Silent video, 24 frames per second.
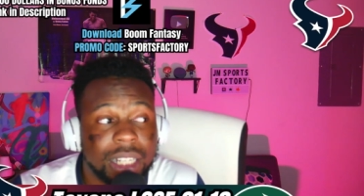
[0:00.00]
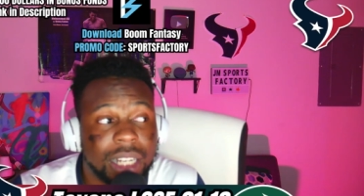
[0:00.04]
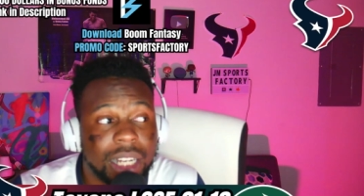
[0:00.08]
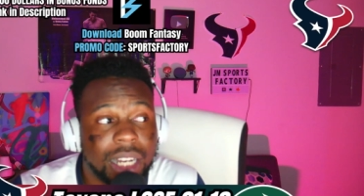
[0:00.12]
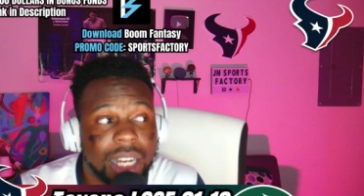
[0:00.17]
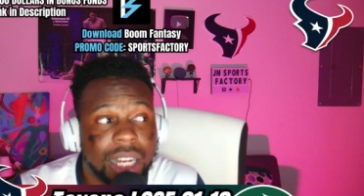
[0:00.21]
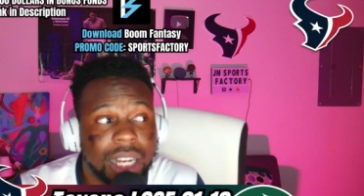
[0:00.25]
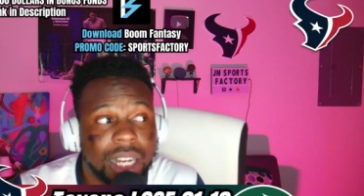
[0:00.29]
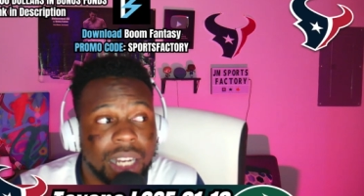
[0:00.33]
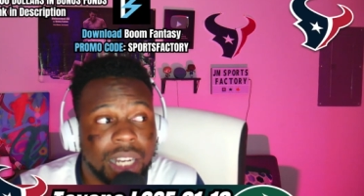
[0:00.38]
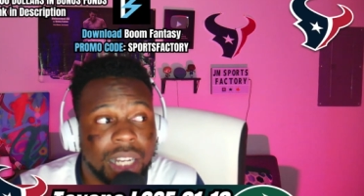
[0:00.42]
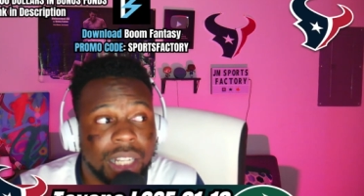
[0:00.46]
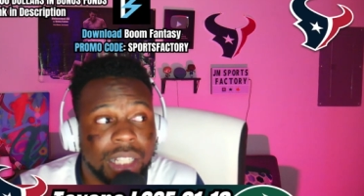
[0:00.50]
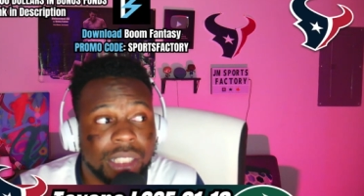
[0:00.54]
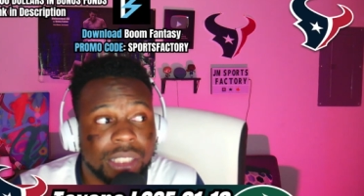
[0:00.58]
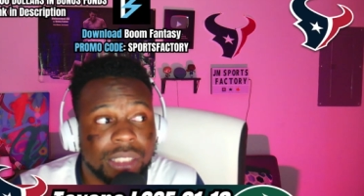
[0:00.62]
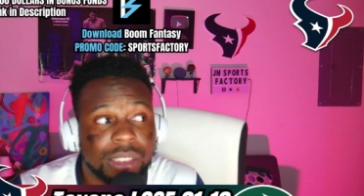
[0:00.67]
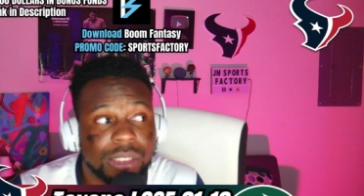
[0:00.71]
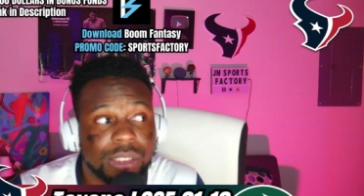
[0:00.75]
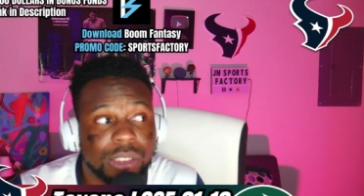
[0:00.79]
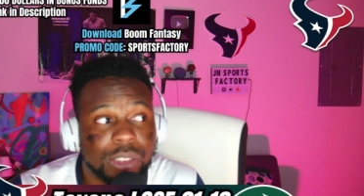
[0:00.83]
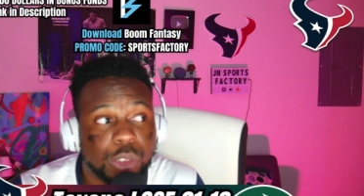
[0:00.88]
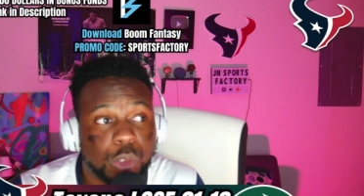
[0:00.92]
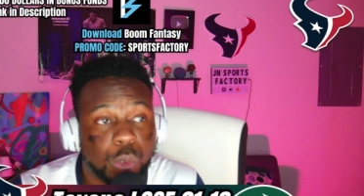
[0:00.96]
Uh,
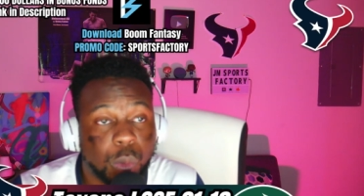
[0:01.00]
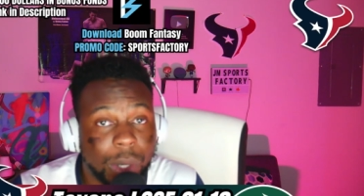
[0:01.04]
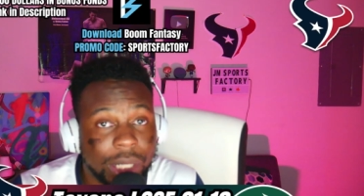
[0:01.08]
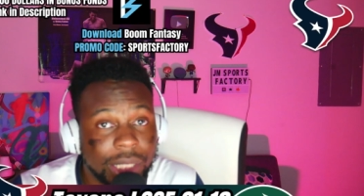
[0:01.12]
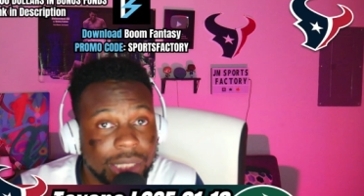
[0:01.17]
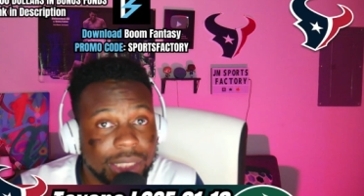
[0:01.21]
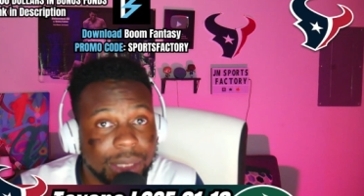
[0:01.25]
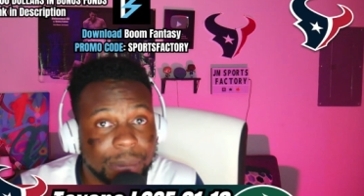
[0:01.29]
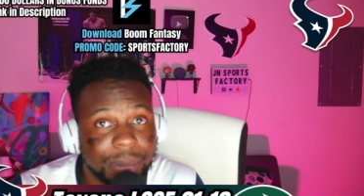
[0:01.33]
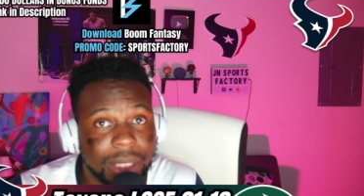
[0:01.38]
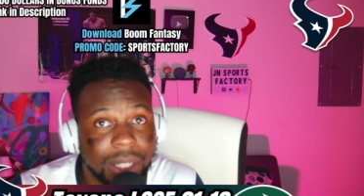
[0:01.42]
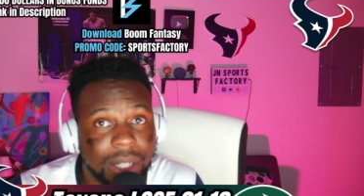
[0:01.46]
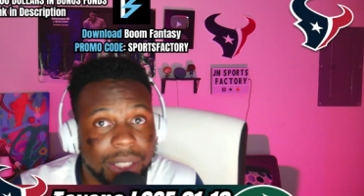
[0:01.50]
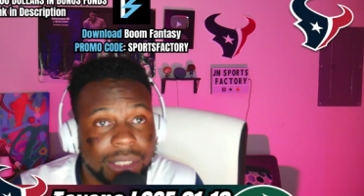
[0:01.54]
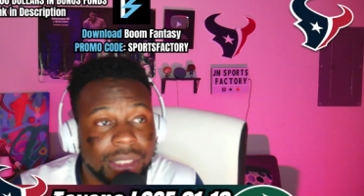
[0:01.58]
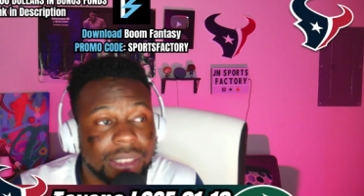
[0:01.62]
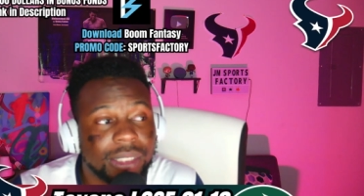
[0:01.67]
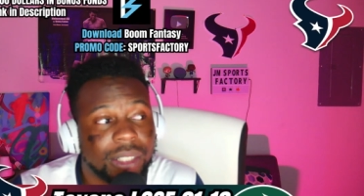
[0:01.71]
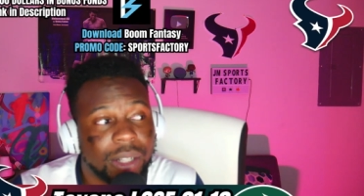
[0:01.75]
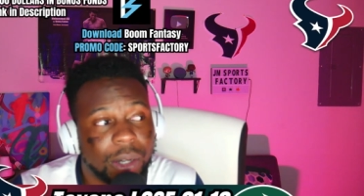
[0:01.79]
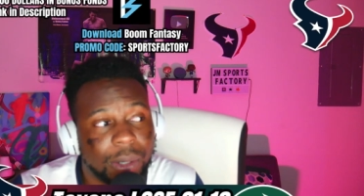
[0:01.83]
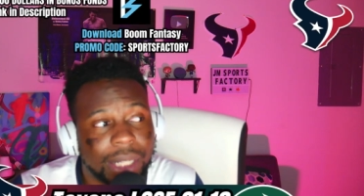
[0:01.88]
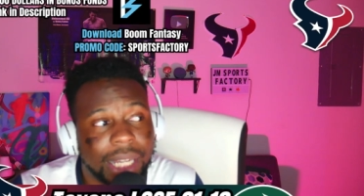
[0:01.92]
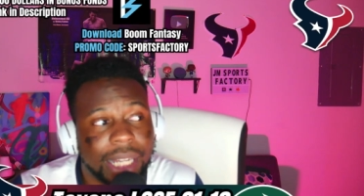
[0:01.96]
twenty-some yarder.
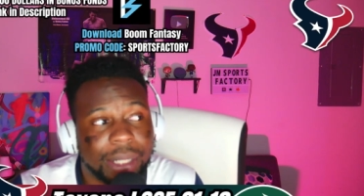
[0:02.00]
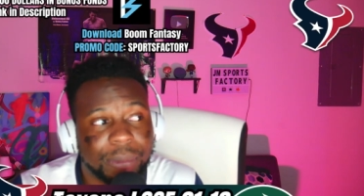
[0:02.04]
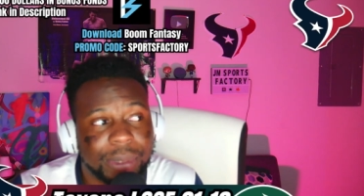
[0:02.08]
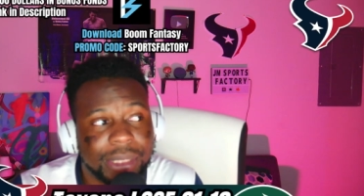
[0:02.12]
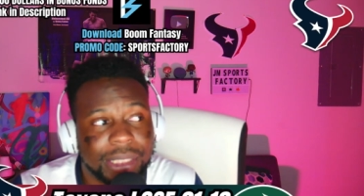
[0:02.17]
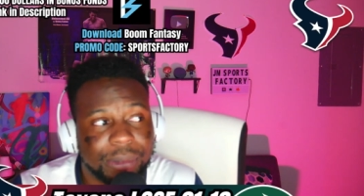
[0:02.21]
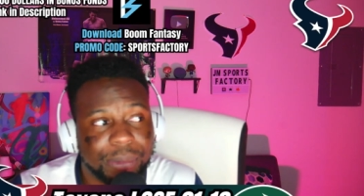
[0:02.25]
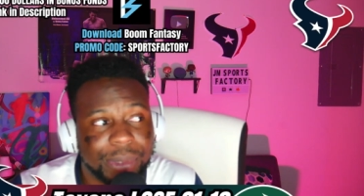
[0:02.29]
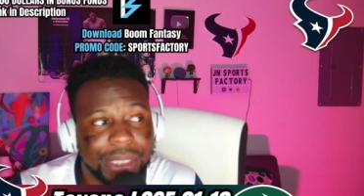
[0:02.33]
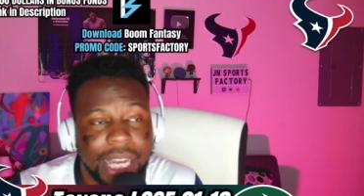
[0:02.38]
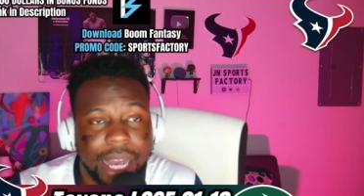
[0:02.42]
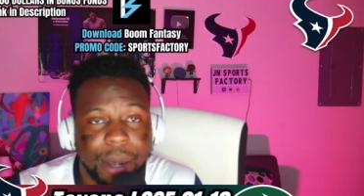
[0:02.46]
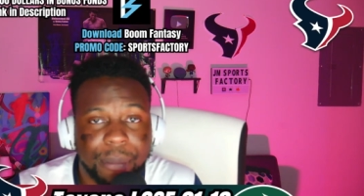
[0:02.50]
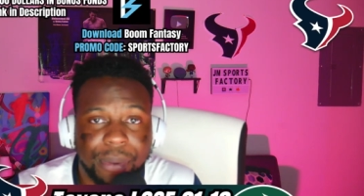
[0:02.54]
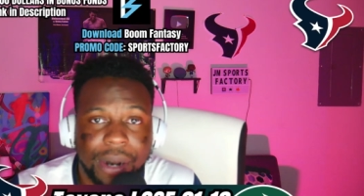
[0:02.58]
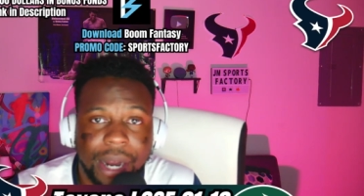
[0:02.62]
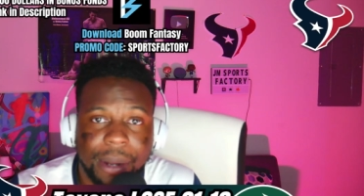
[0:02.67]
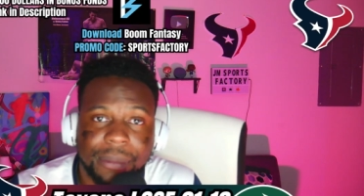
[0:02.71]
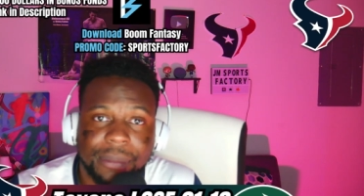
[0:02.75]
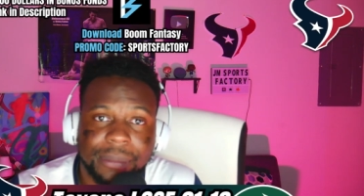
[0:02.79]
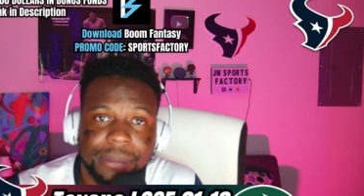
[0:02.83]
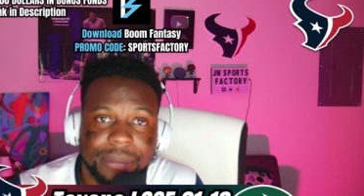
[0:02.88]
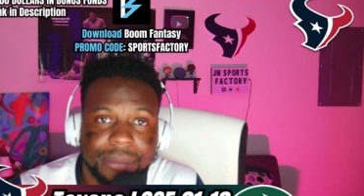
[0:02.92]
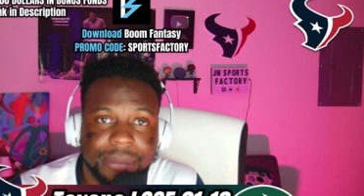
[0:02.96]
Okay, we we got a
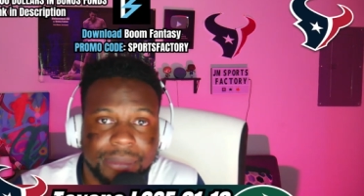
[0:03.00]
problem.